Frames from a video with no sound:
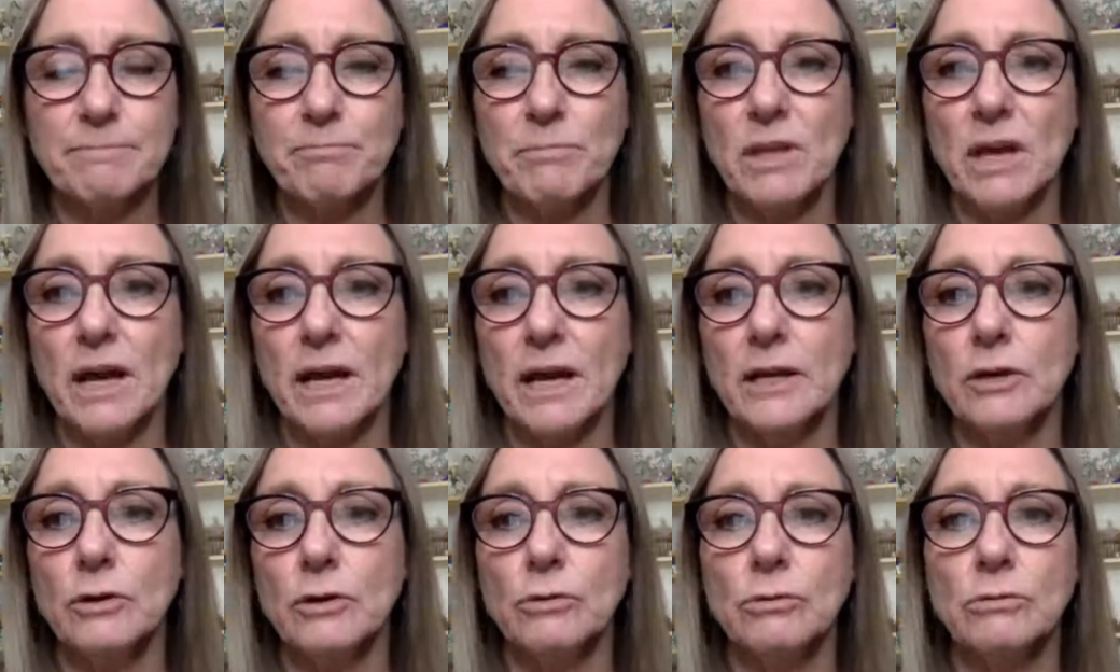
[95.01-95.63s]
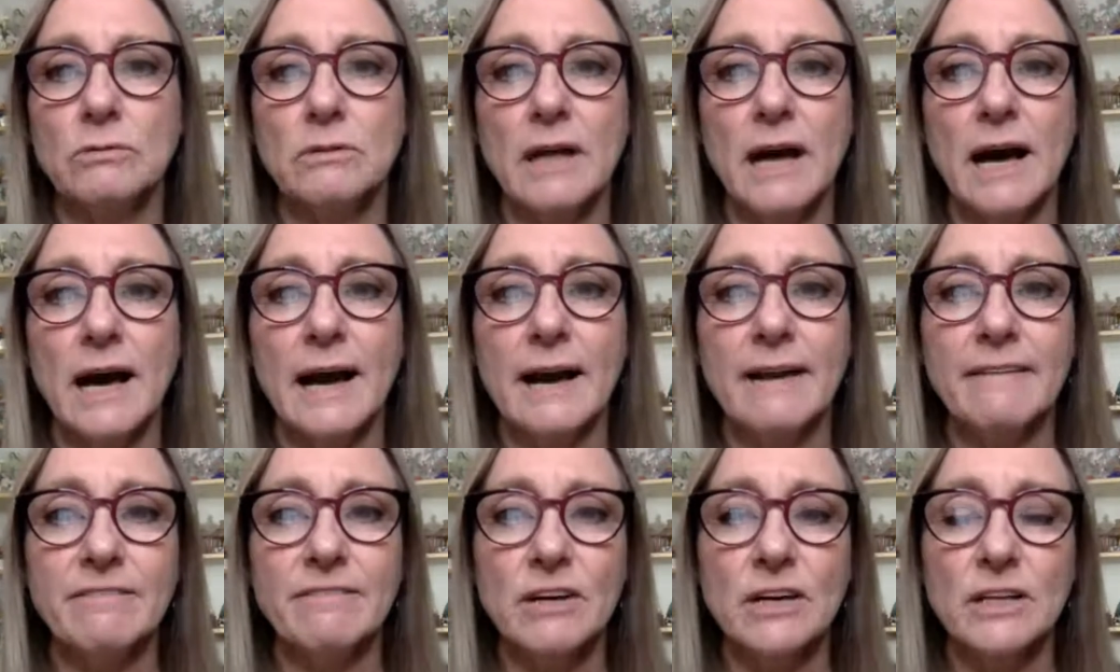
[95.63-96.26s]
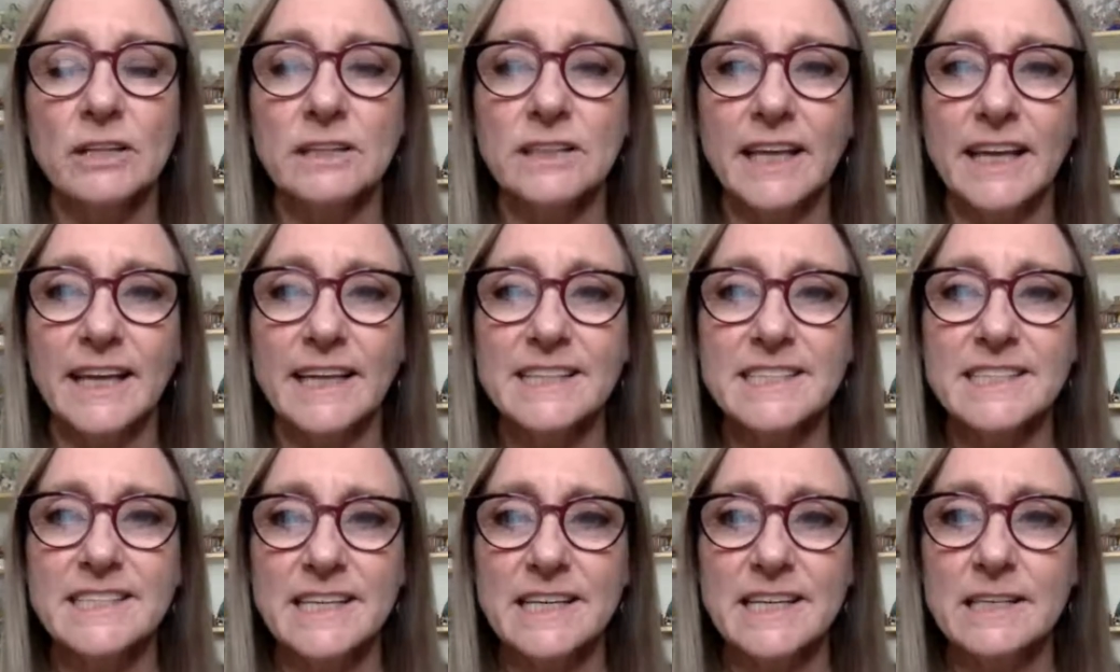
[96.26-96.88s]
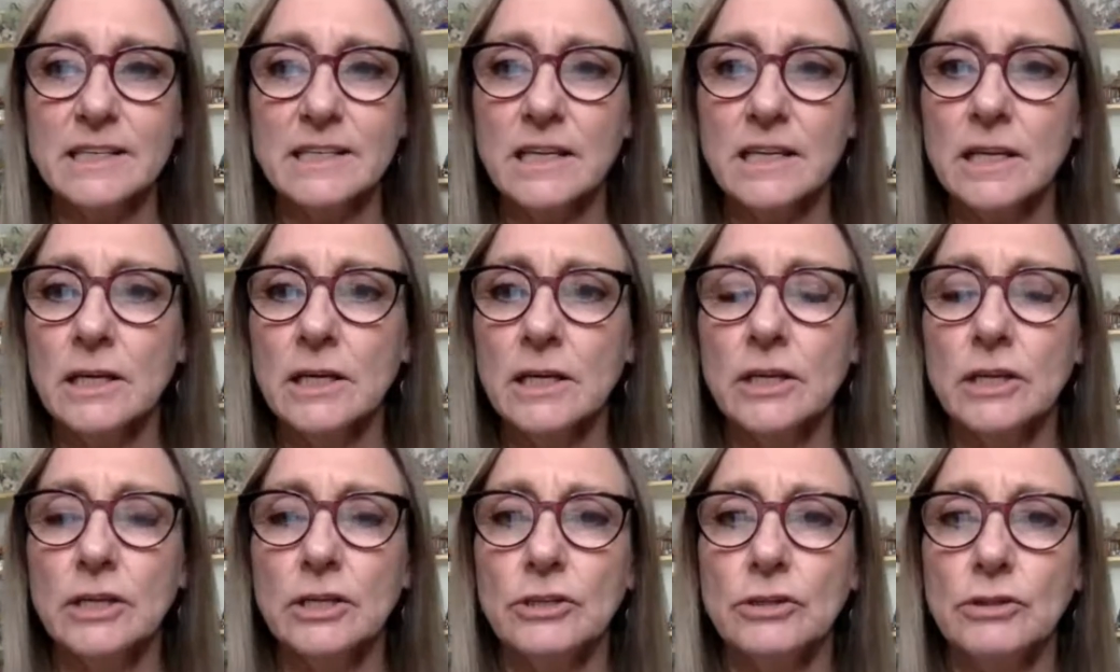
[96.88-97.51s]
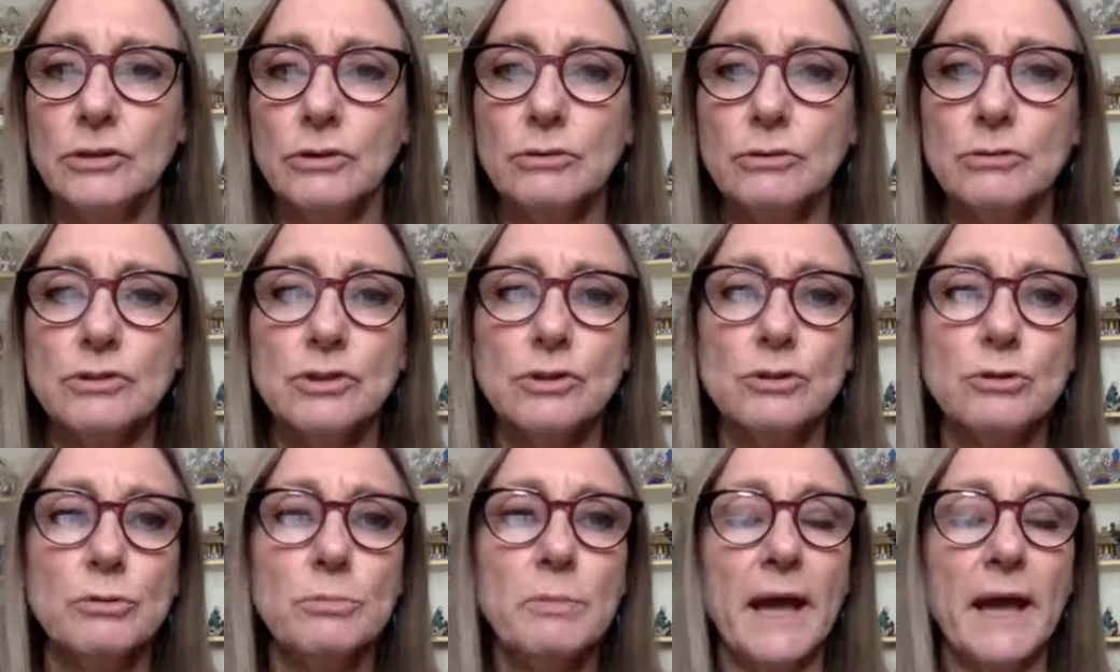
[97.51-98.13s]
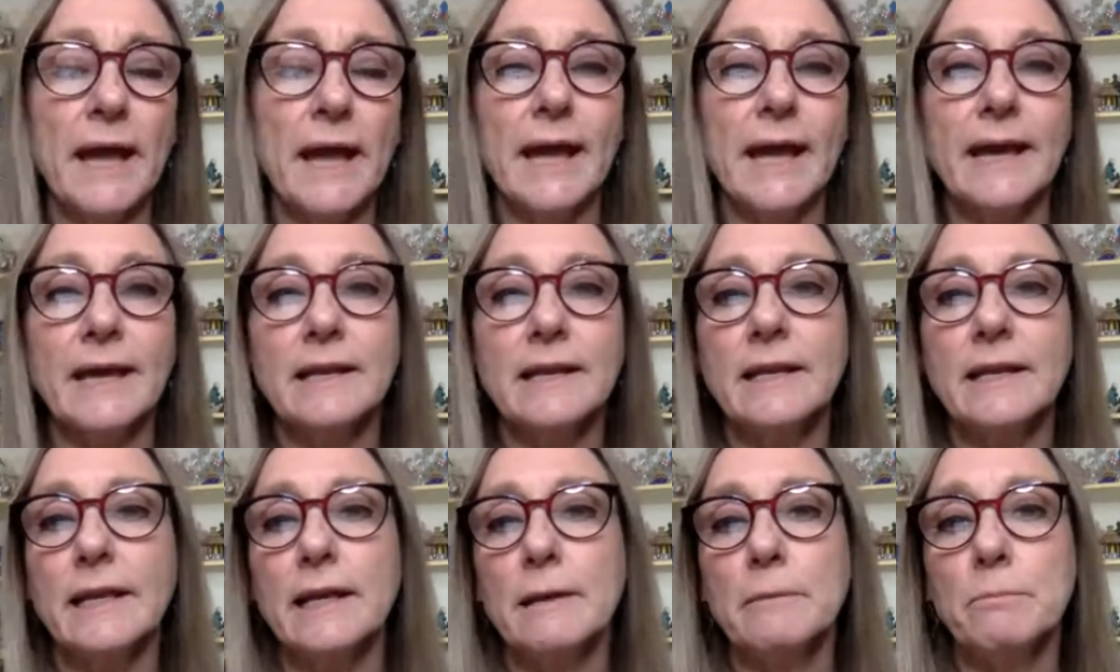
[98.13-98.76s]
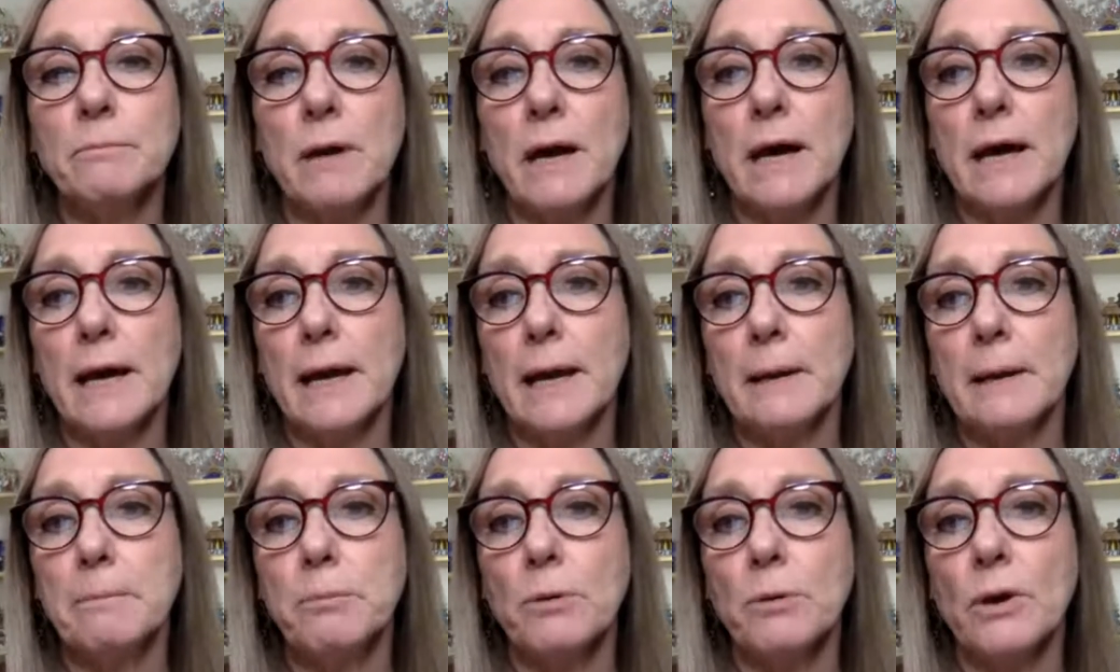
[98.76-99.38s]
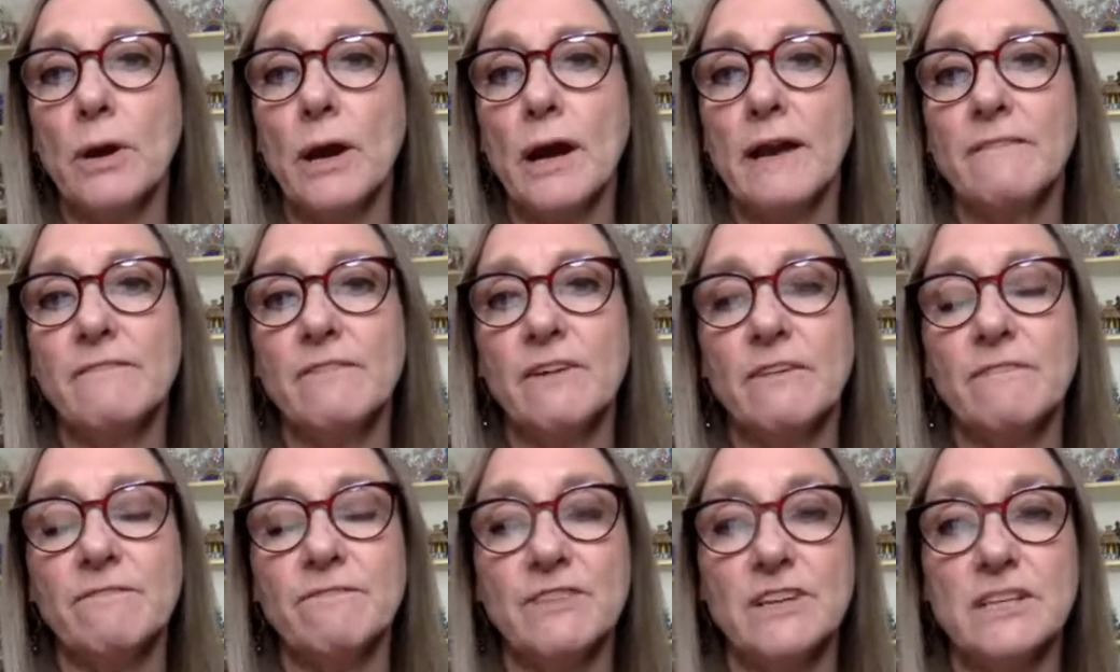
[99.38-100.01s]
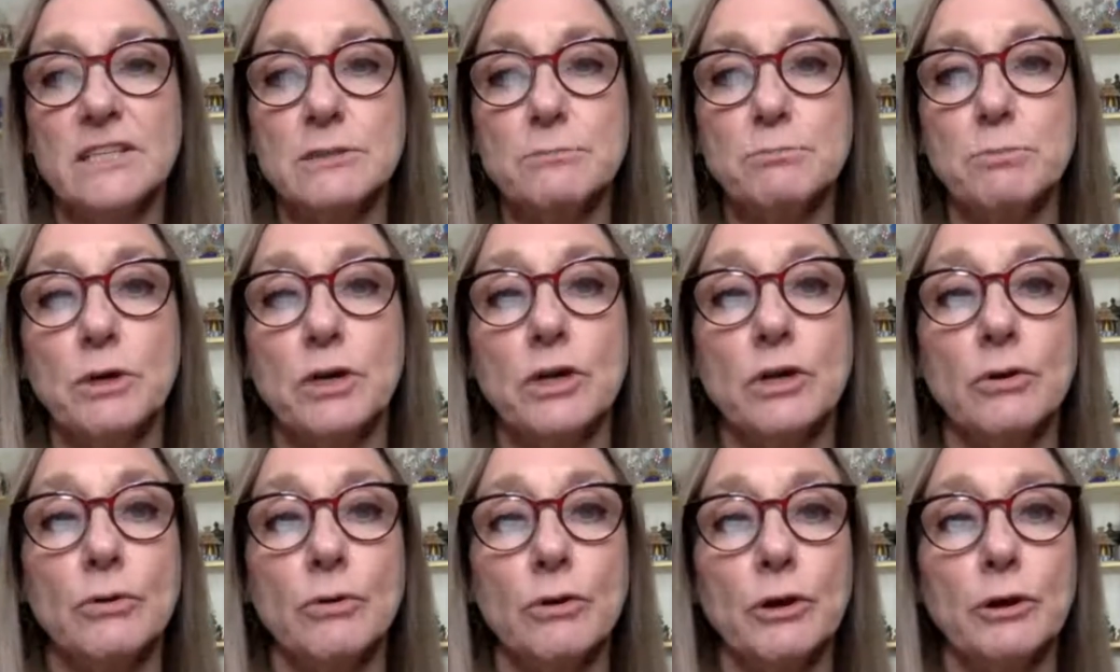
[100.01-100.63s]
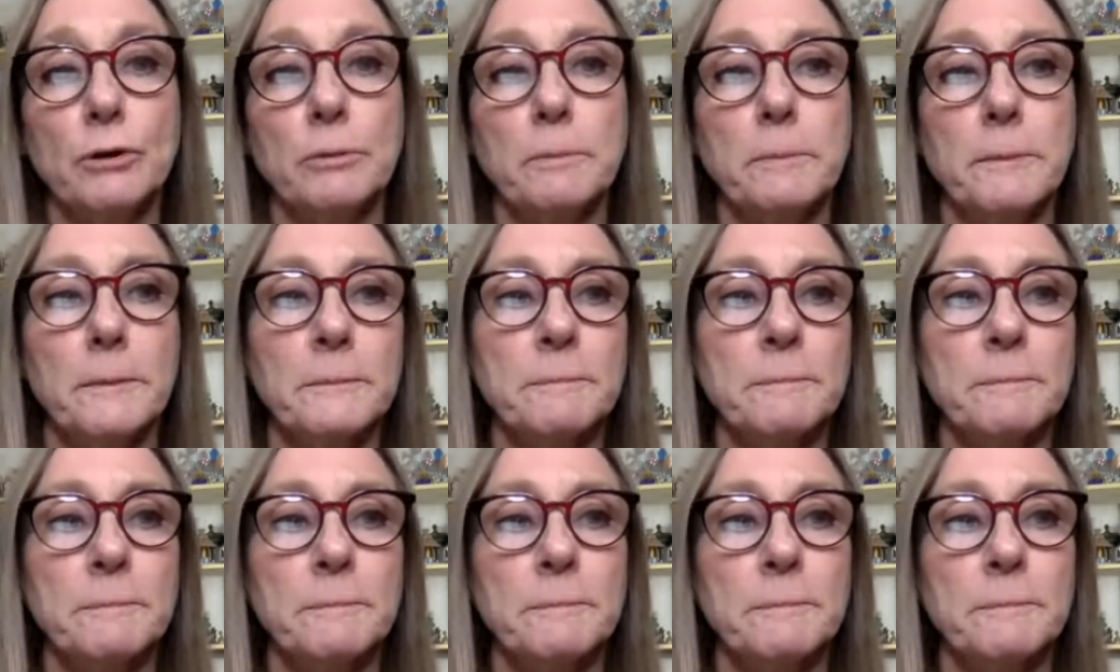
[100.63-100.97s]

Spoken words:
I go live on LinkedIn, YouTube, and in my private Facebook group